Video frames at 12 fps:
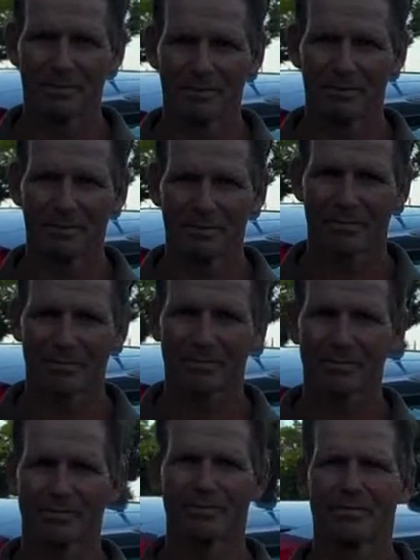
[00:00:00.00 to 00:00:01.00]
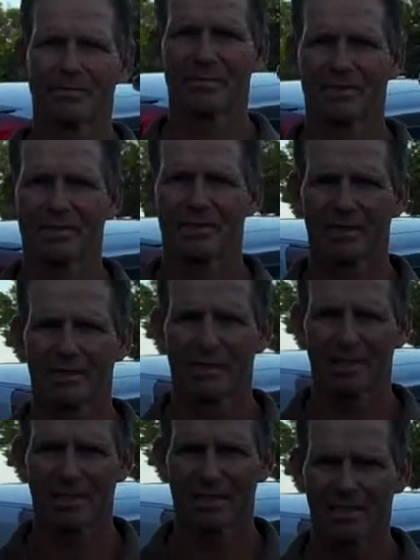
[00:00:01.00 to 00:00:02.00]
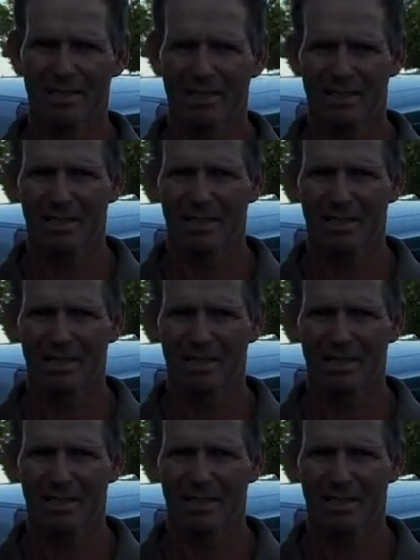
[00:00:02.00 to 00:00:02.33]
Okay. And you probably would have had to